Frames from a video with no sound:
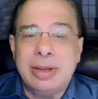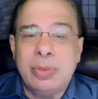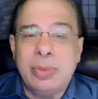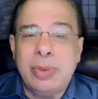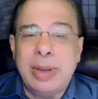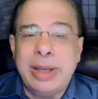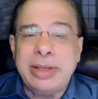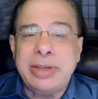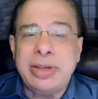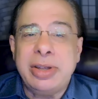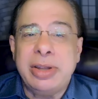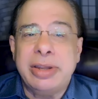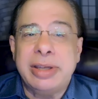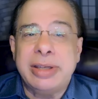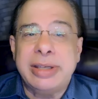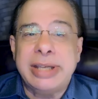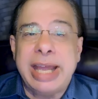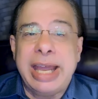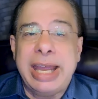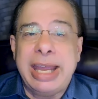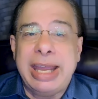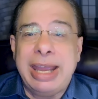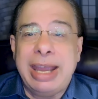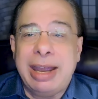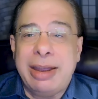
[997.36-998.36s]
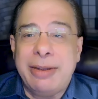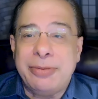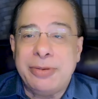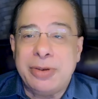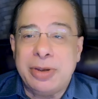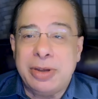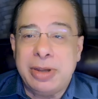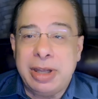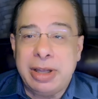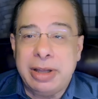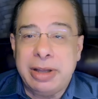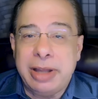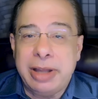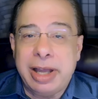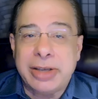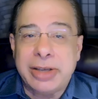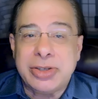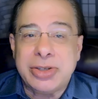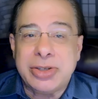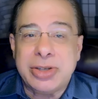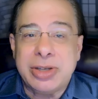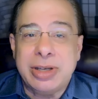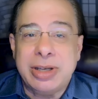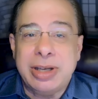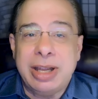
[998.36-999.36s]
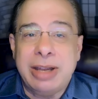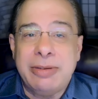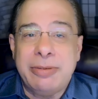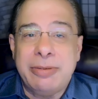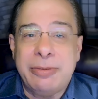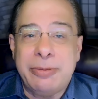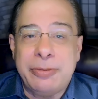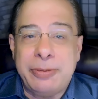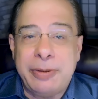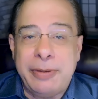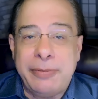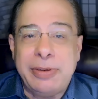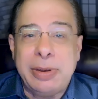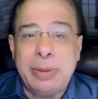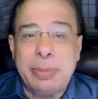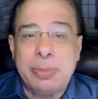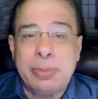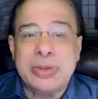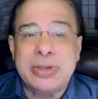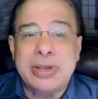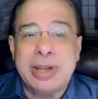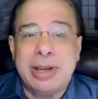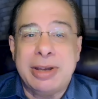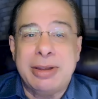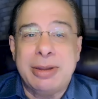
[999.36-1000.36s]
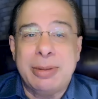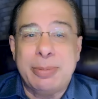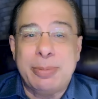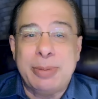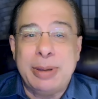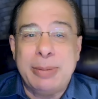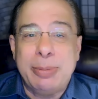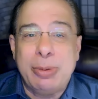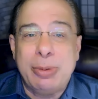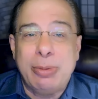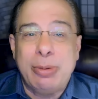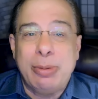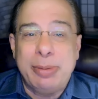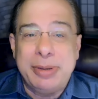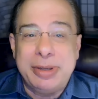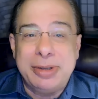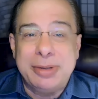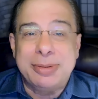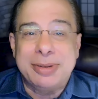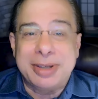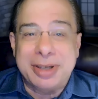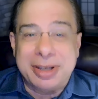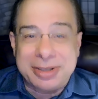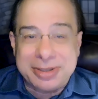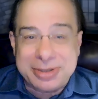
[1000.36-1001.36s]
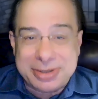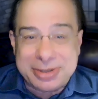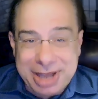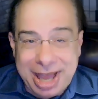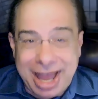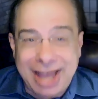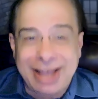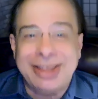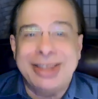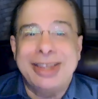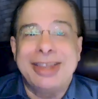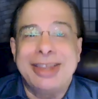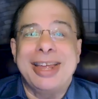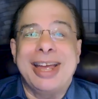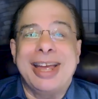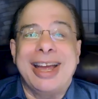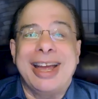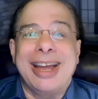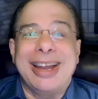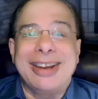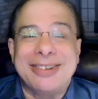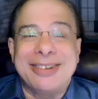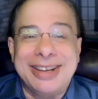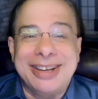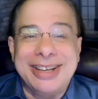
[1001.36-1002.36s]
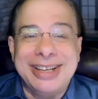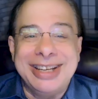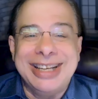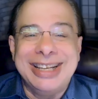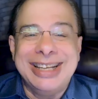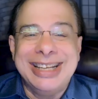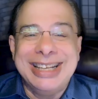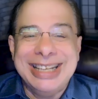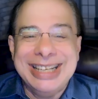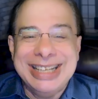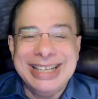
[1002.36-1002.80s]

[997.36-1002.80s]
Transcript: wait till the day after the election, and 50% of the people will be doing exactly that, right?